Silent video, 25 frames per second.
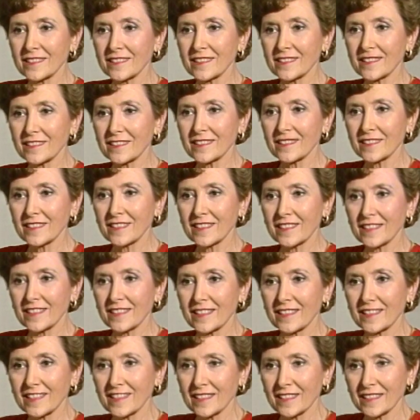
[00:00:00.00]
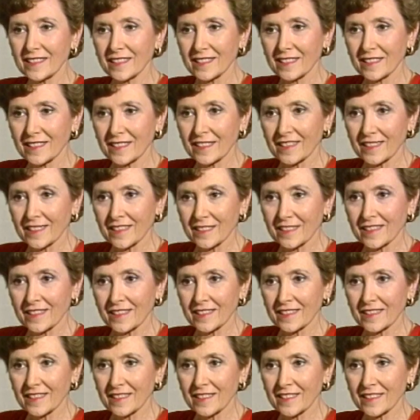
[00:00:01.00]

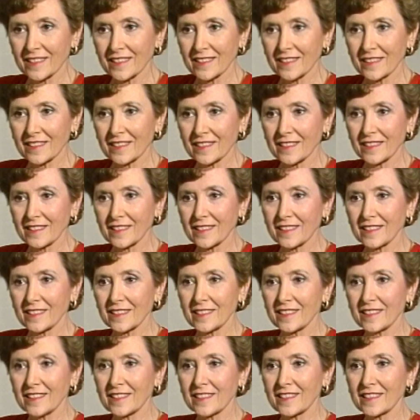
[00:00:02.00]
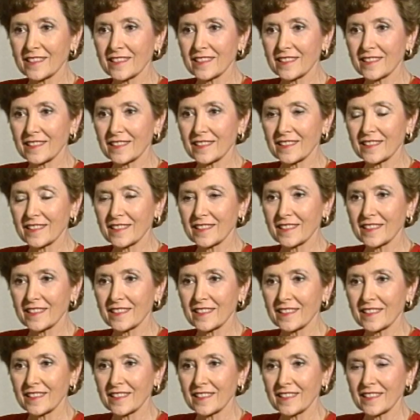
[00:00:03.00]
(no one is talking)